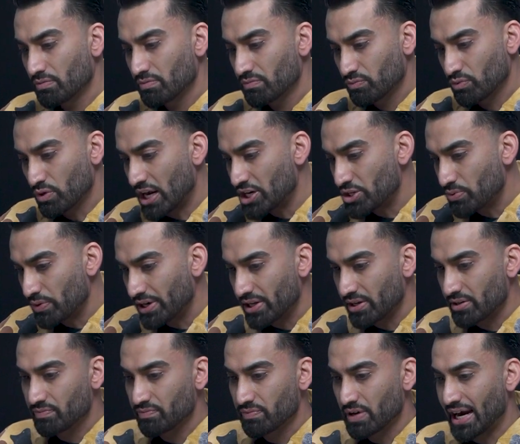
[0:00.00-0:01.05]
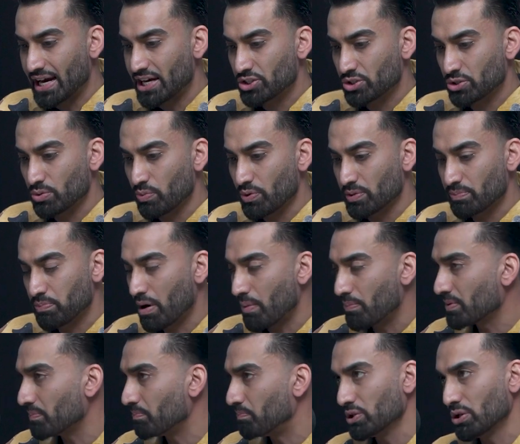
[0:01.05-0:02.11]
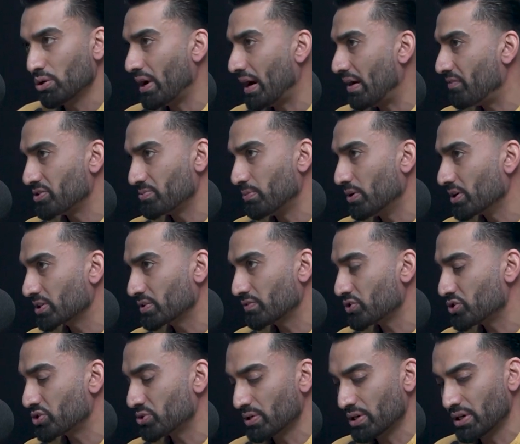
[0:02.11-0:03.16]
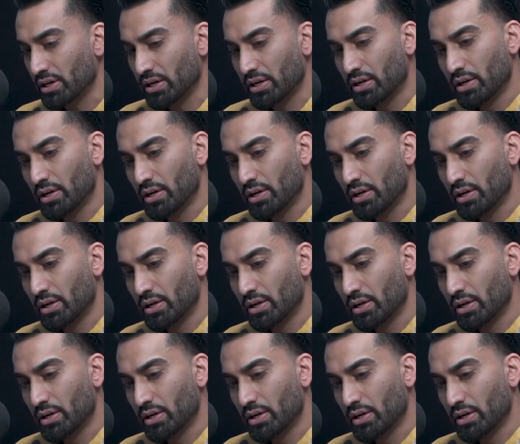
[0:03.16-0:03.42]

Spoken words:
graduated high school with probably below average marks for sure.